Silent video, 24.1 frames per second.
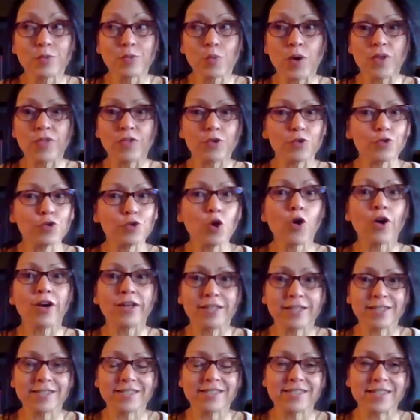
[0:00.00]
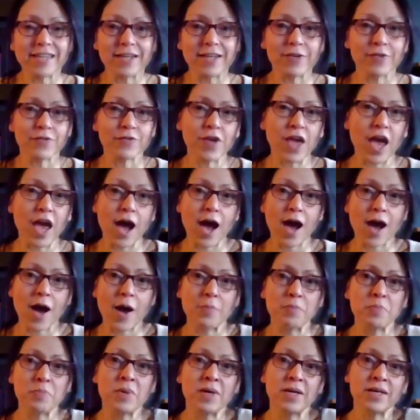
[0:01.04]
when they're not in a state of
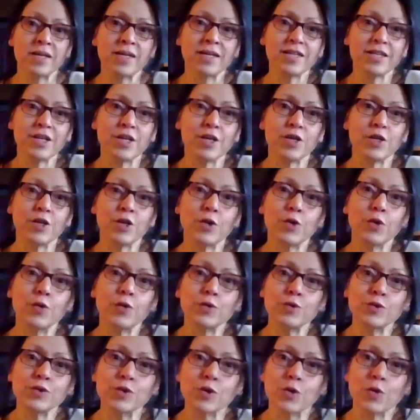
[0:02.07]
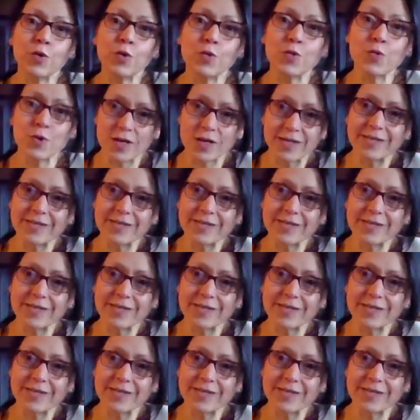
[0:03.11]
calm, you know. So